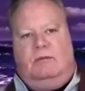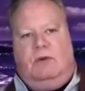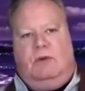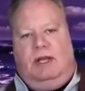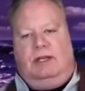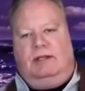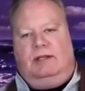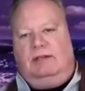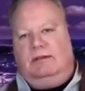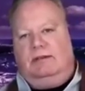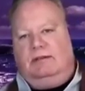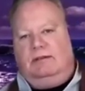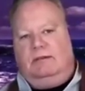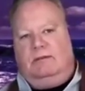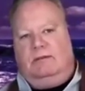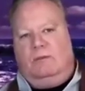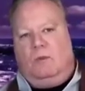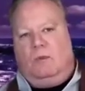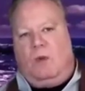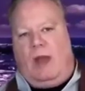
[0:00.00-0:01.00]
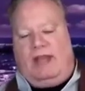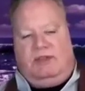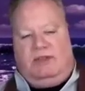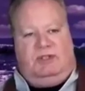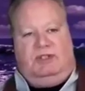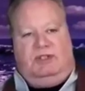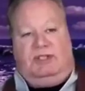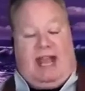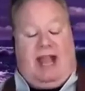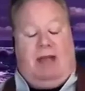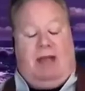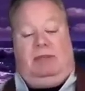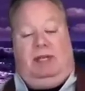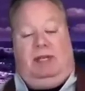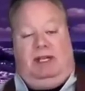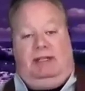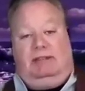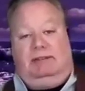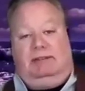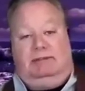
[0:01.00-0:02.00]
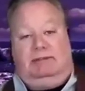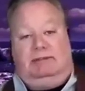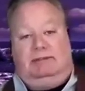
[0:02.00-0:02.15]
One, why is this happening?